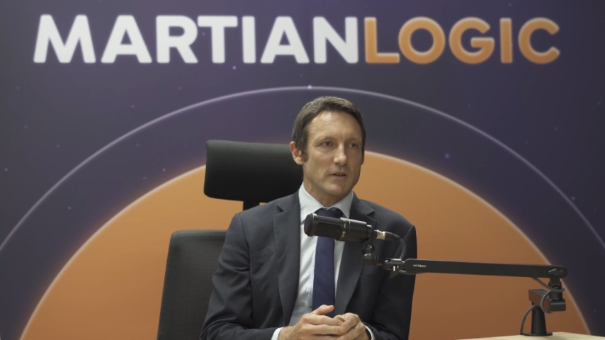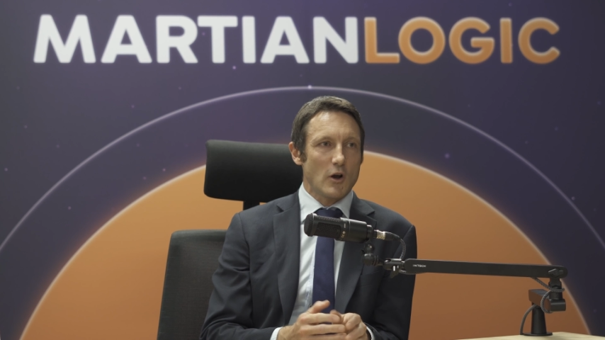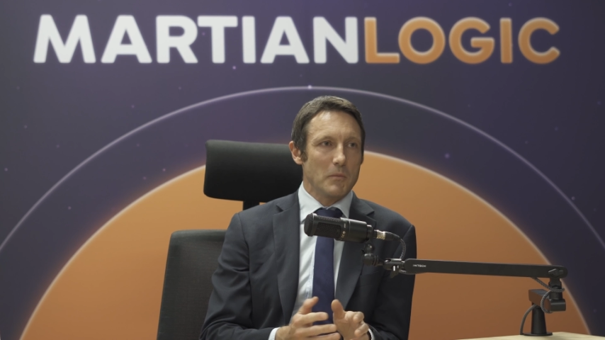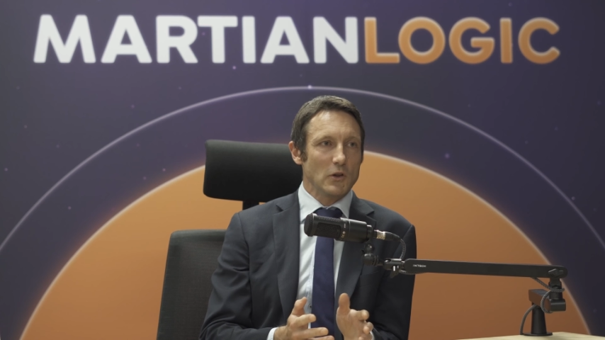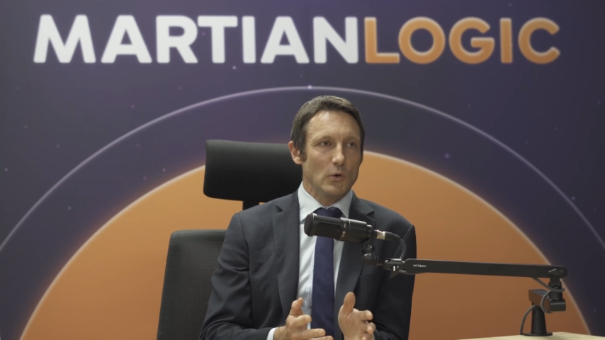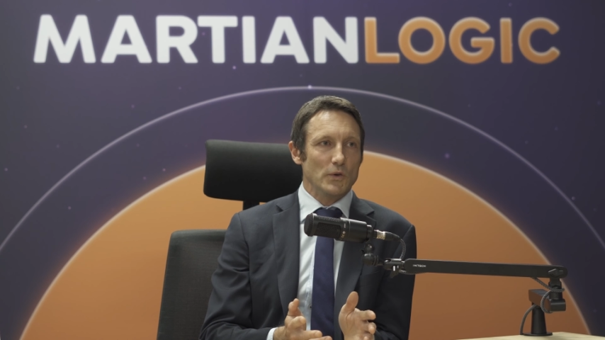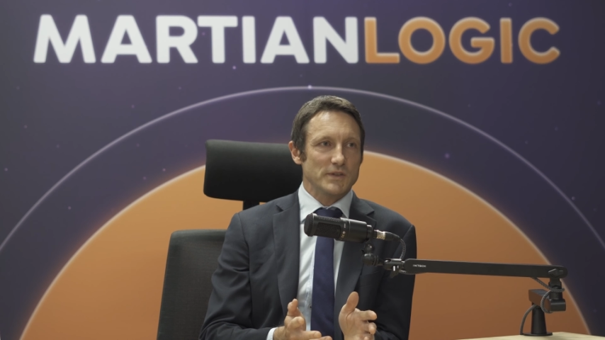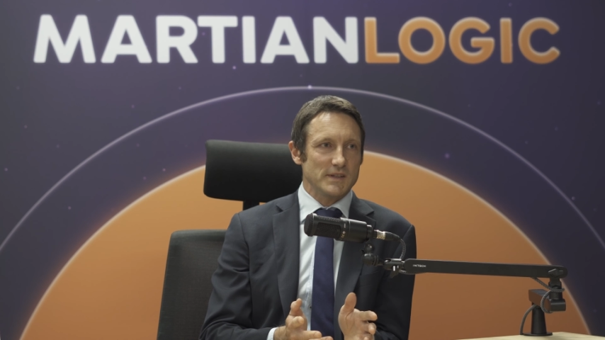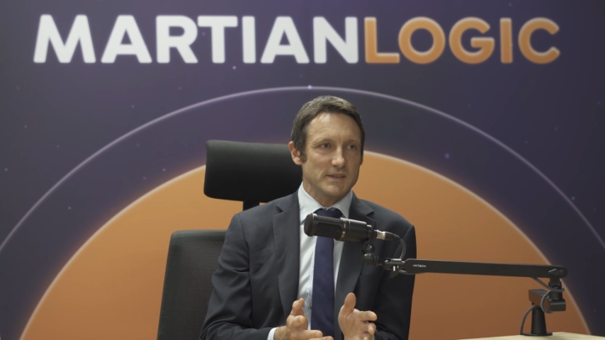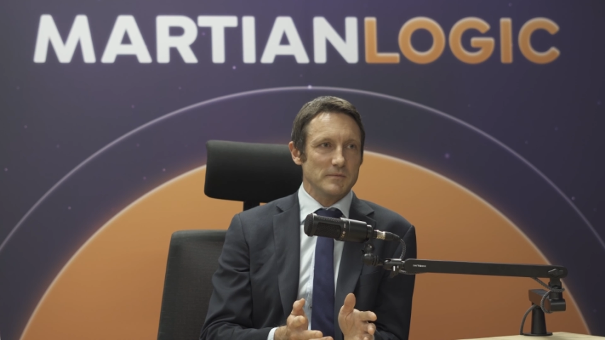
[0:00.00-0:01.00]
common law
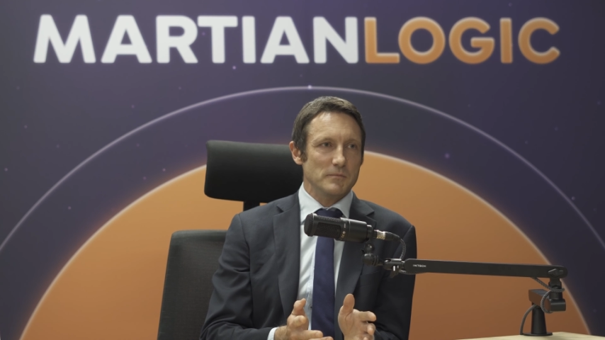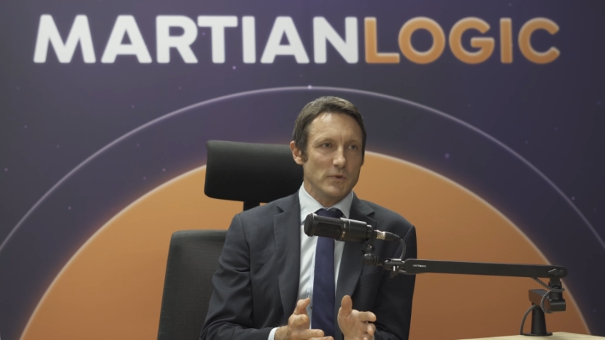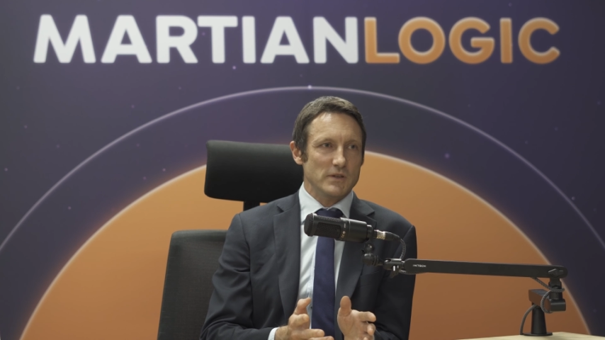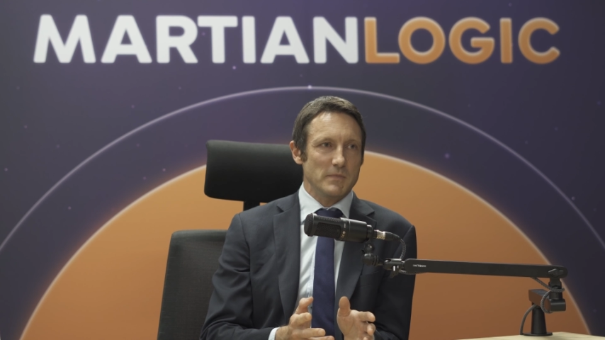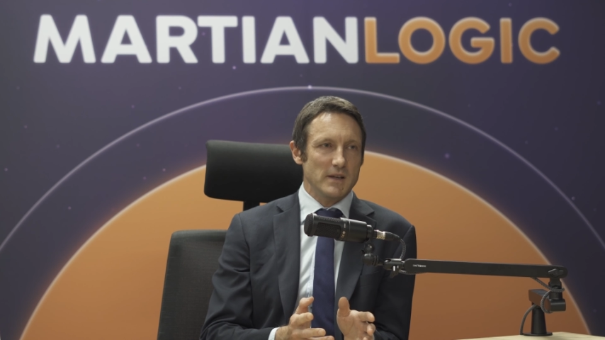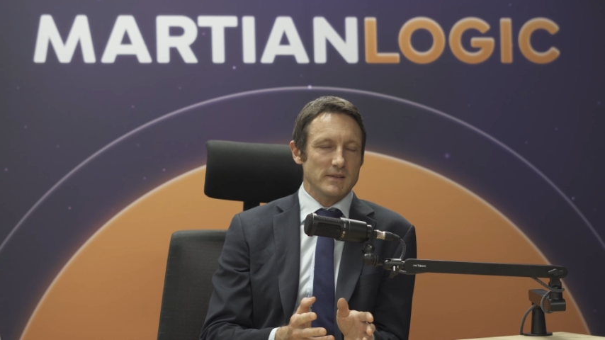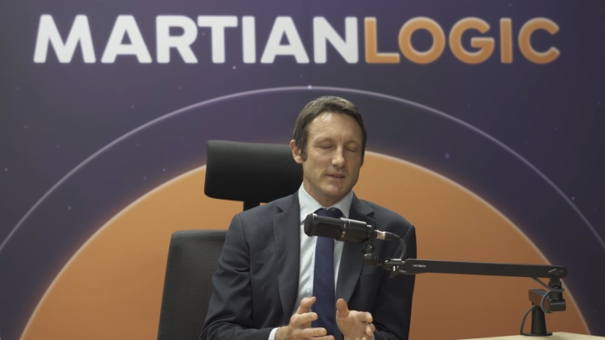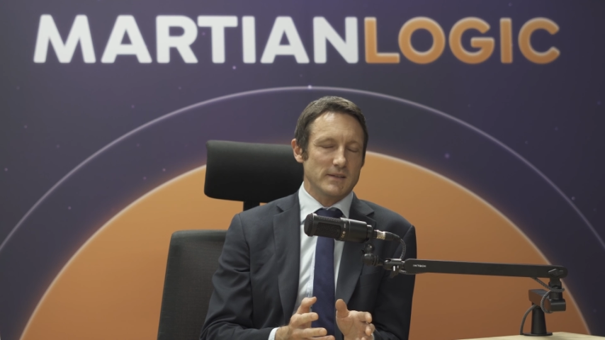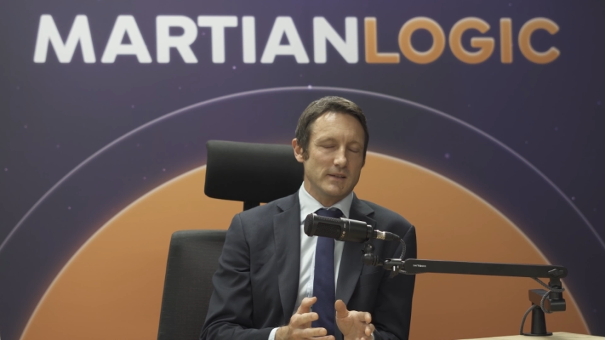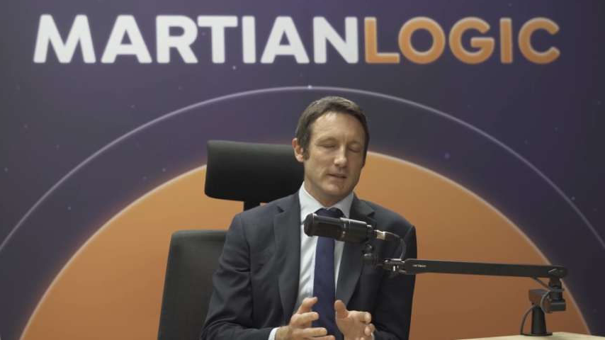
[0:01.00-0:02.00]
system, which means
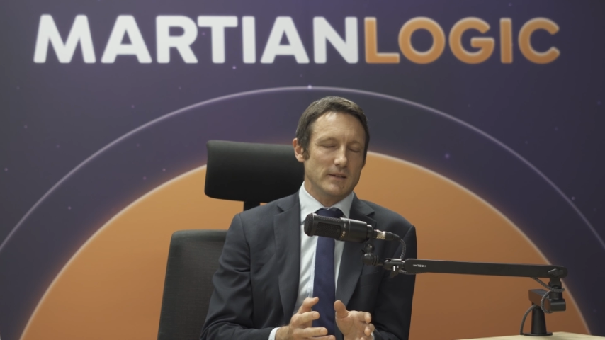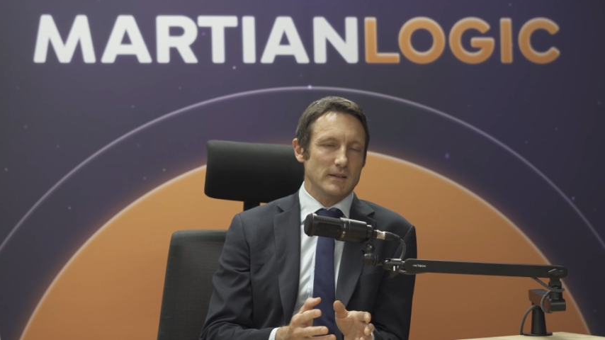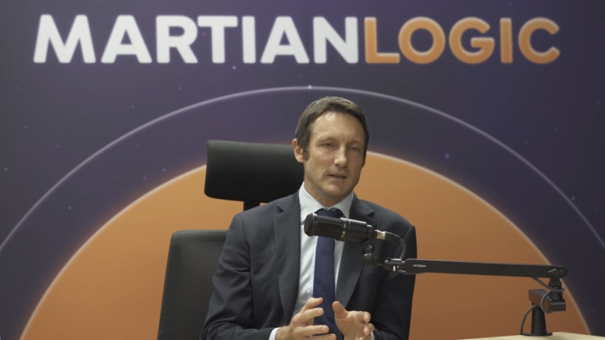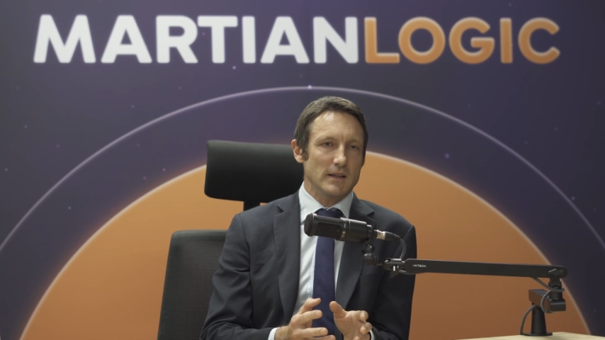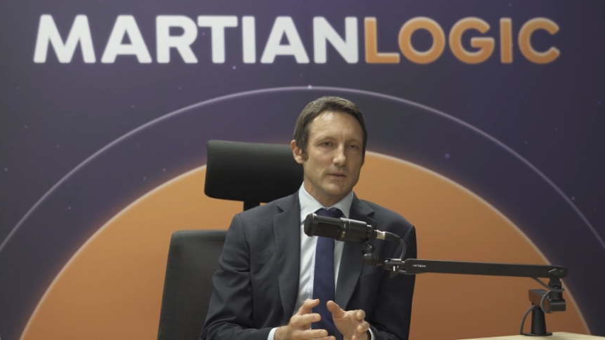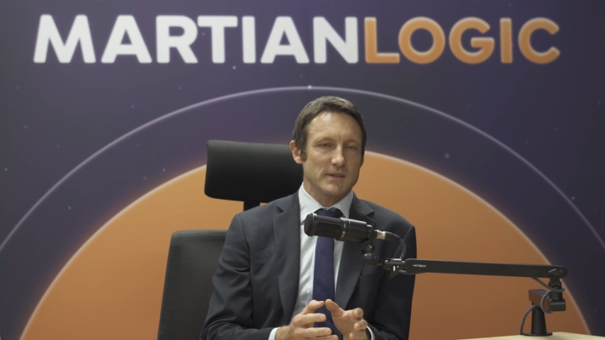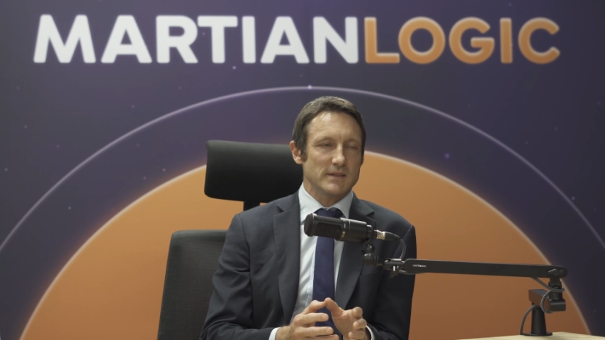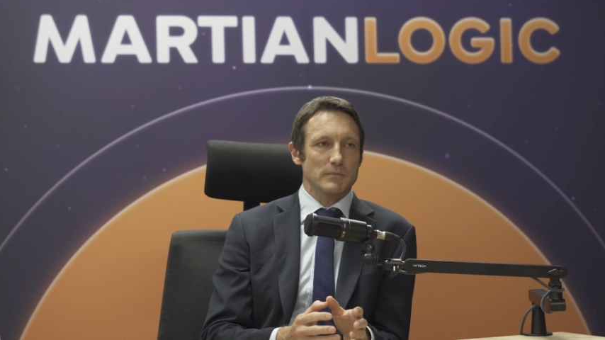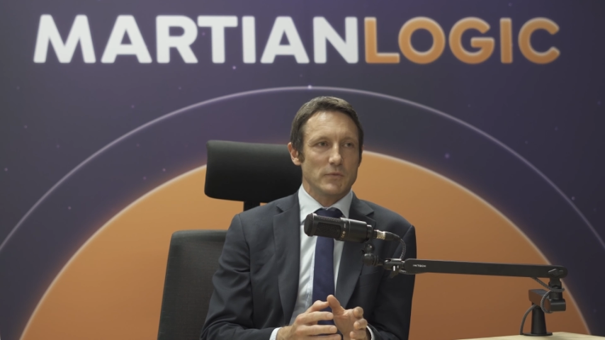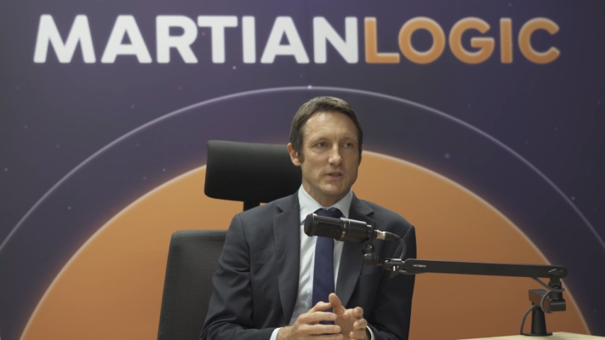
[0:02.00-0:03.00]
it's a legal
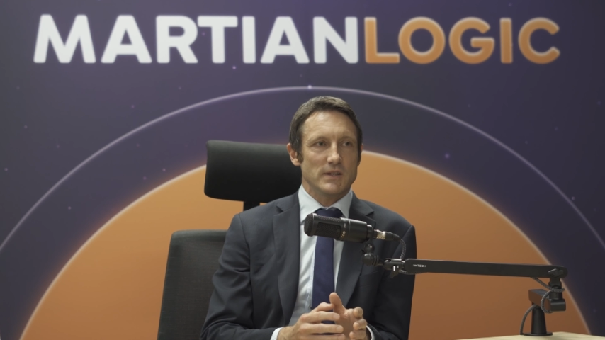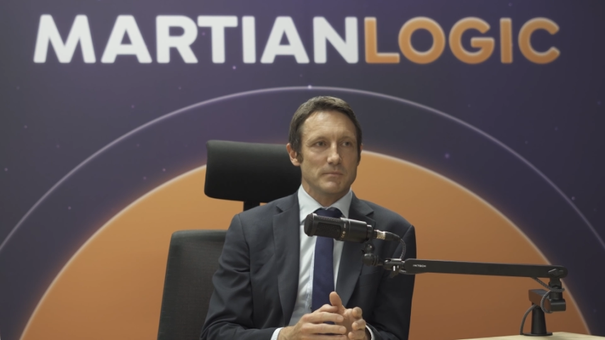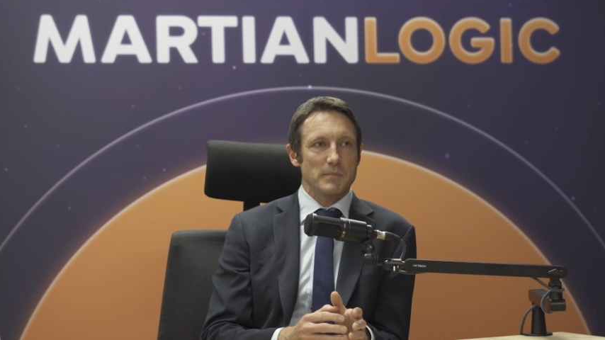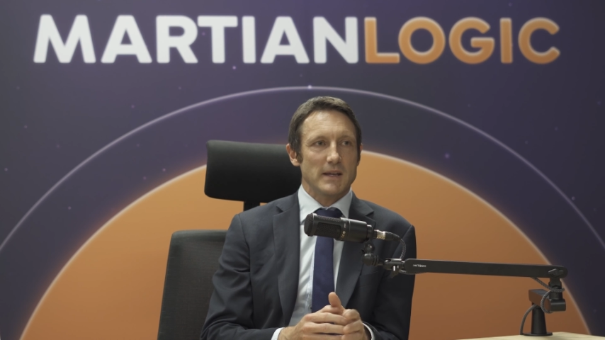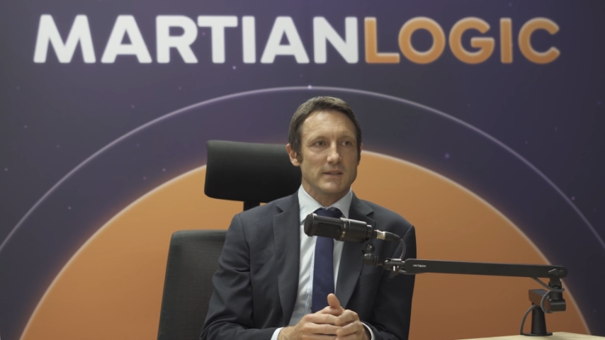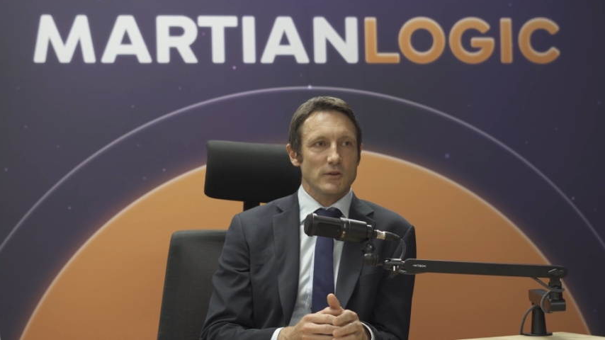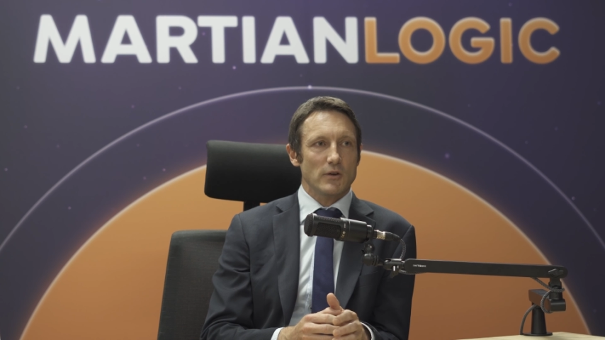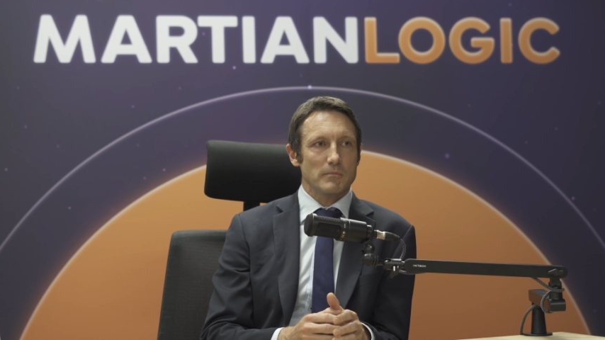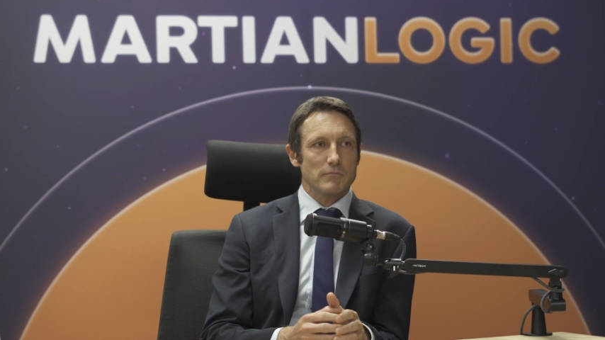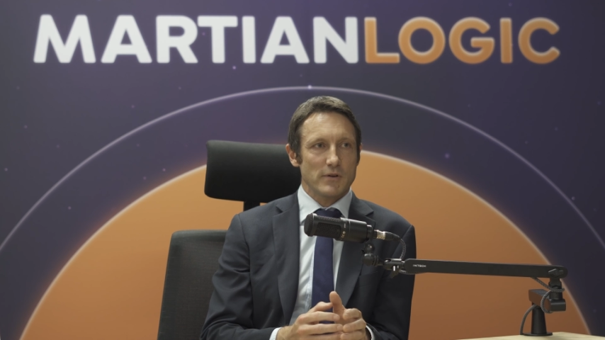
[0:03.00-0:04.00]
system which is based
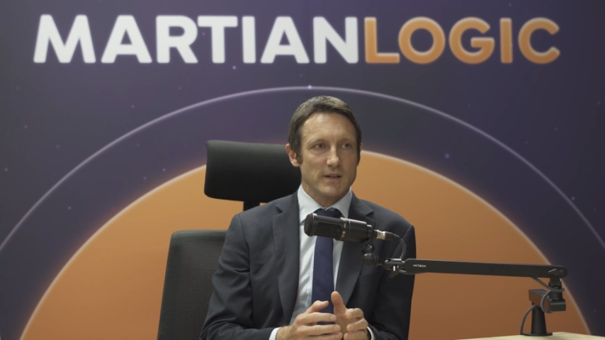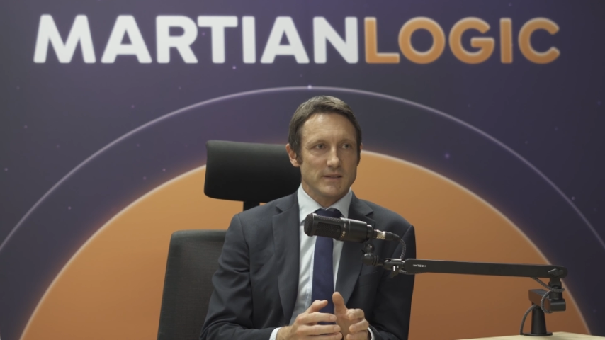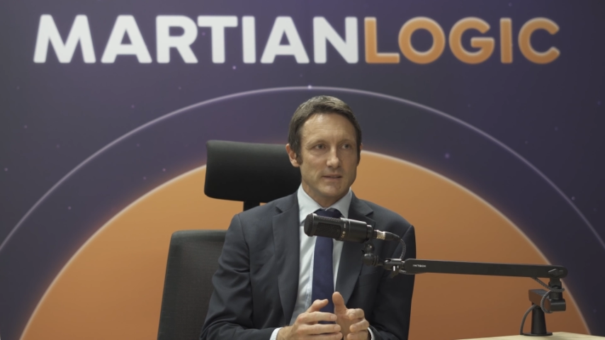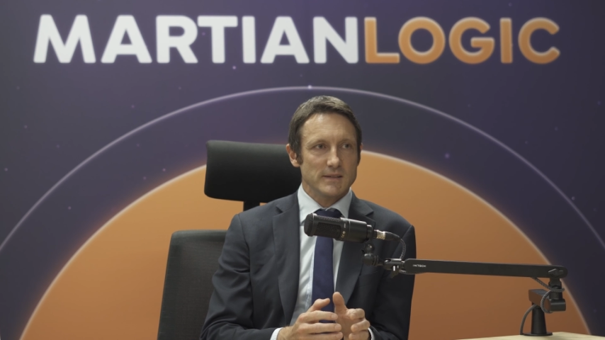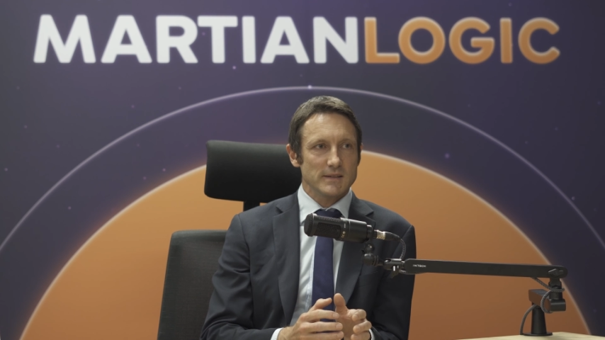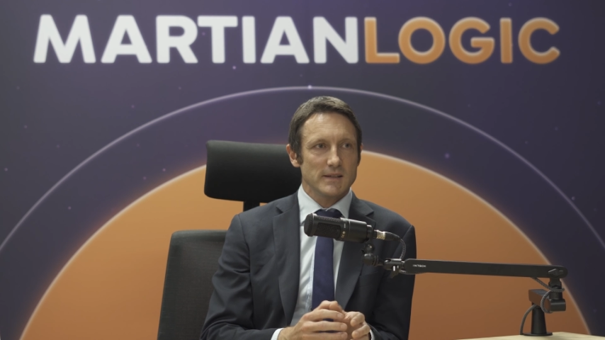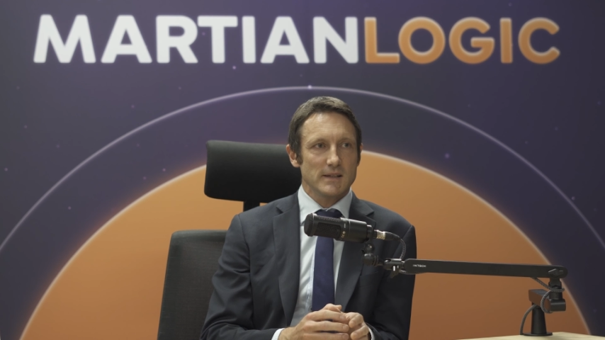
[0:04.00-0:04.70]
on precedent.